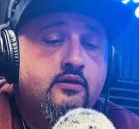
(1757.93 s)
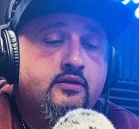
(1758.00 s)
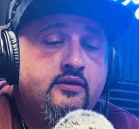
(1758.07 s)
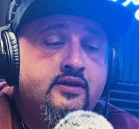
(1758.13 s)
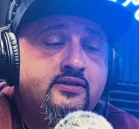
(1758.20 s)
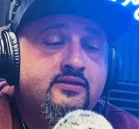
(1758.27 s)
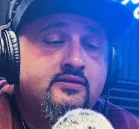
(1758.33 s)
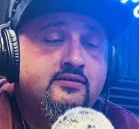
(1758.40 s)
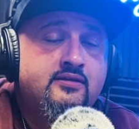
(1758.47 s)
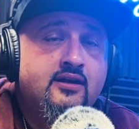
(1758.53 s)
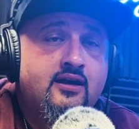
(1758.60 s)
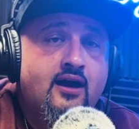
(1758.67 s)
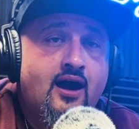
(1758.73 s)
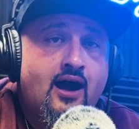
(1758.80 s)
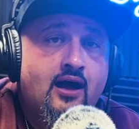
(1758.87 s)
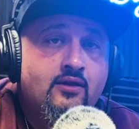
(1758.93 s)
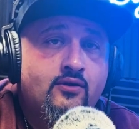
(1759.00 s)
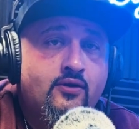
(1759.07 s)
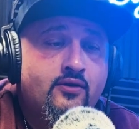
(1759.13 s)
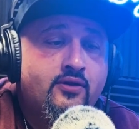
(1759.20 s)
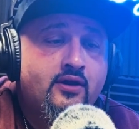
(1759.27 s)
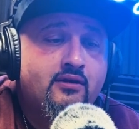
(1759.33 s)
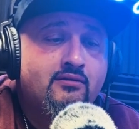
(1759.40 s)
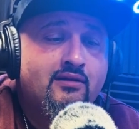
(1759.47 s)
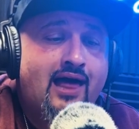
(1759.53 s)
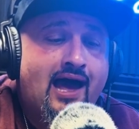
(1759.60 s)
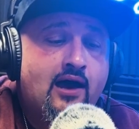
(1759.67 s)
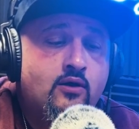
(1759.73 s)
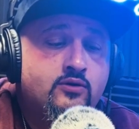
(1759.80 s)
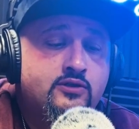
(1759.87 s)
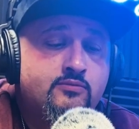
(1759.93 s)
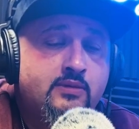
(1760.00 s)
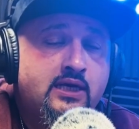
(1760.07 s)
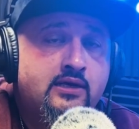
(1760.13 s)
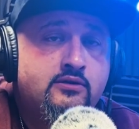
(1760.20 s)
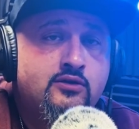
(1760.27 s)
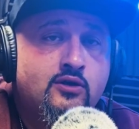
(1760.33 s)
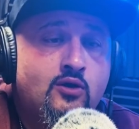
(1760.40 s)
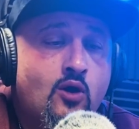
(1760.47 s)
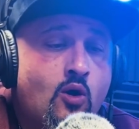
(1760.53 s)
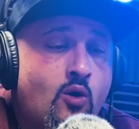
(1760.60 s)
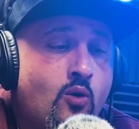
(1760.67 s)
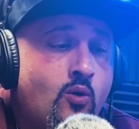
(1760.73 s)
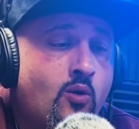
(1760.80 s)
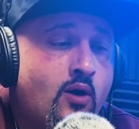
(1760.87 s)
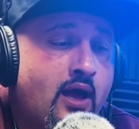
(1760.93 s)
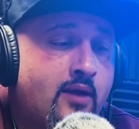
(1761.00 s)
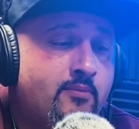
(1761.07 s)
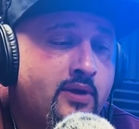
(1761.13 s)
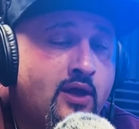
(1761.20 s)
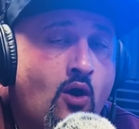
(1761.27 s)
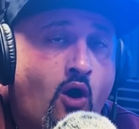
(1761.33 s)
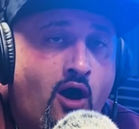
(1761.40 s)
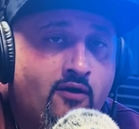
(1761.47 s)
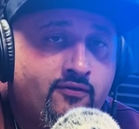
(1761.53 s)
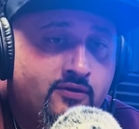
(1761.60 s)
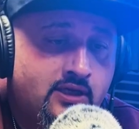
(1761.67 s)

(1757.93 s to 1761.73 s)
This is the collar that allows me to go and be off